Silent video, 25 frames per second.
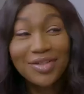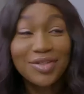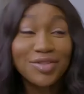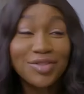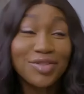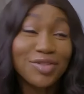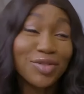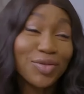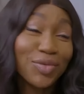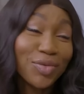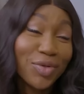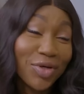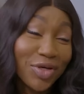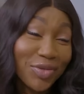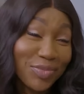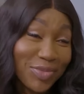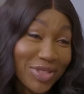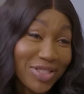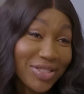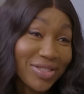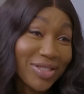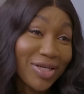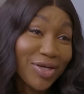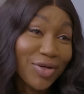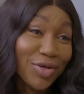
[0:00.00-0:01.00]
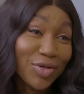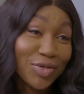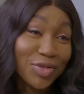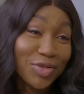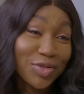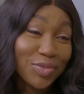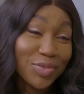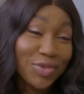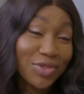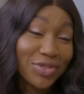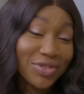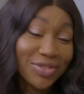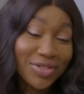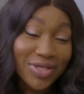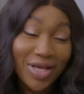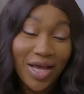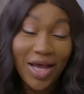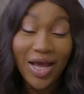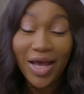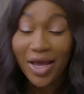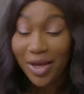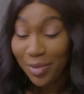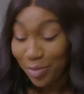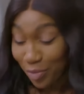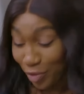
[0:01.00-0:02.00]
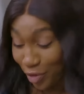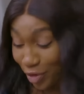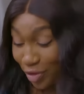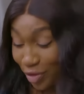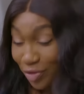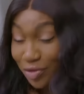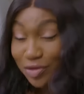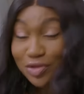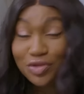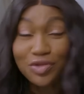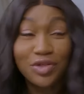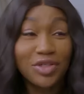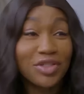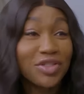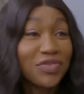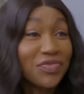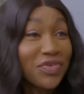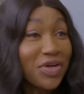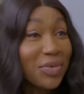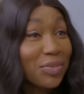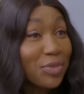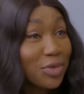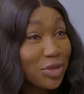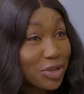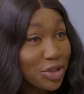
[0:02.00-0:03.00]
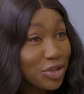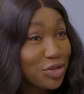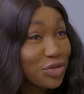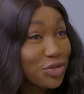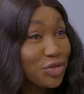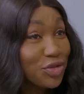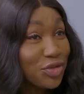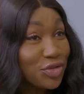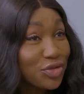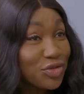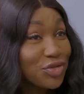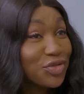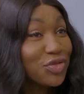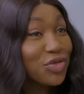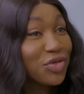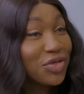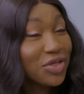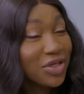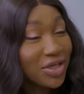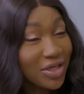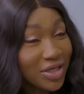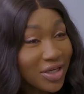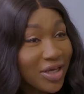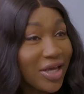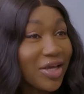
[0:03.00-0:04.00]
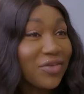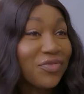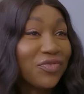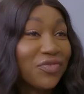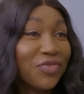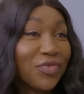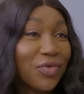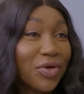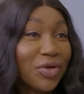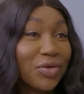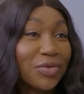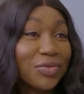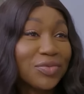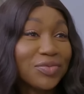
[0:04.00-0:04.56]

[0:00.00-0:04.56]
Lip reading: Don't worry, Mr. Cosmos. I am going to transfer money to you so you can get fuel.